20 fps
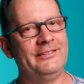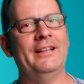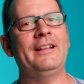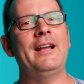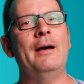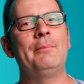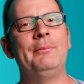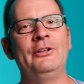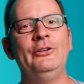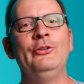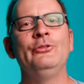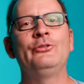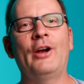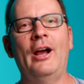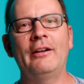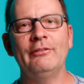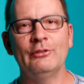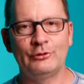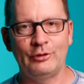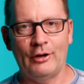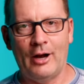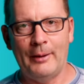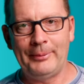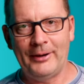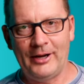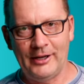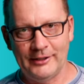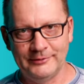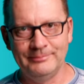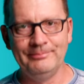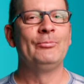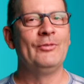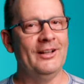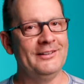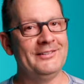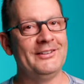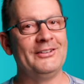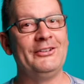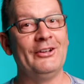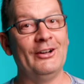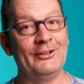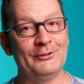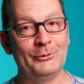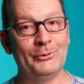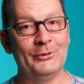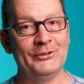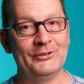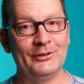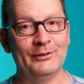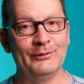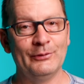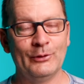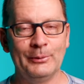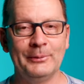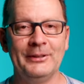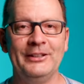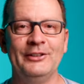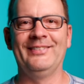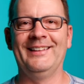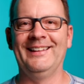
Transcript: Check out my new tribal tripod. That's a tongue twister for me.